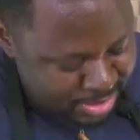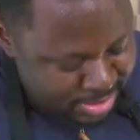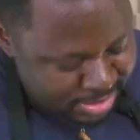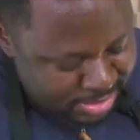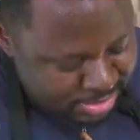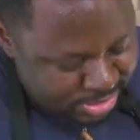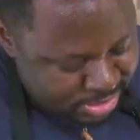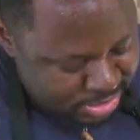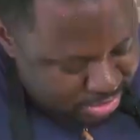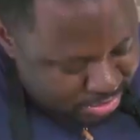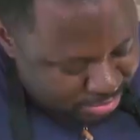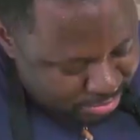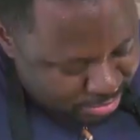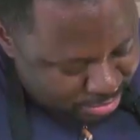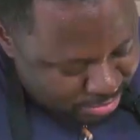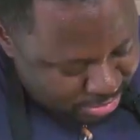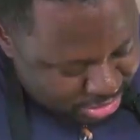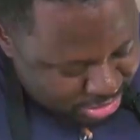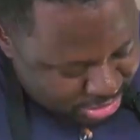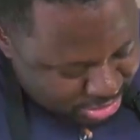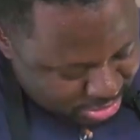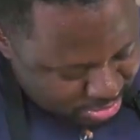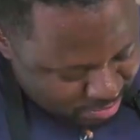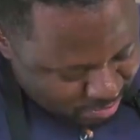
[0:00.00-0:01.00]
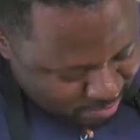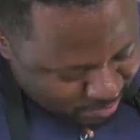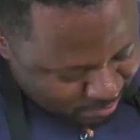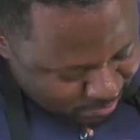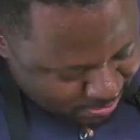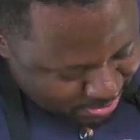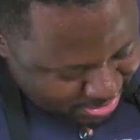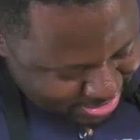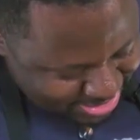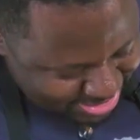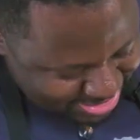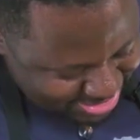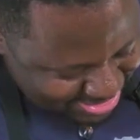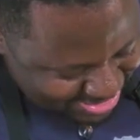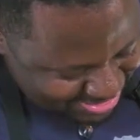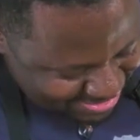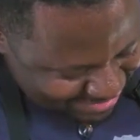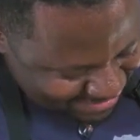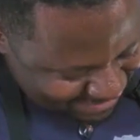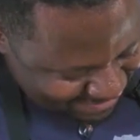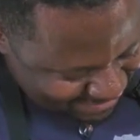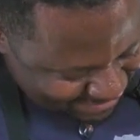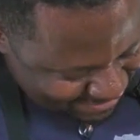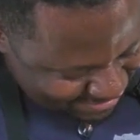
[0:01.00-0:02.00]
So you just,
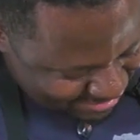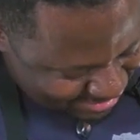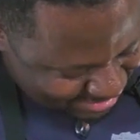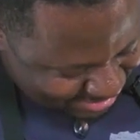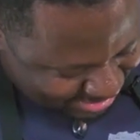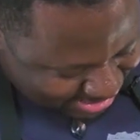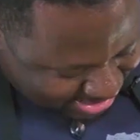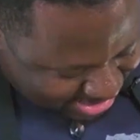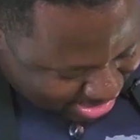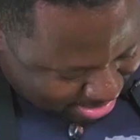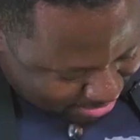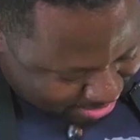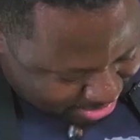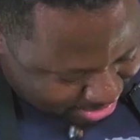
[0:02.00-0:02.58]
there we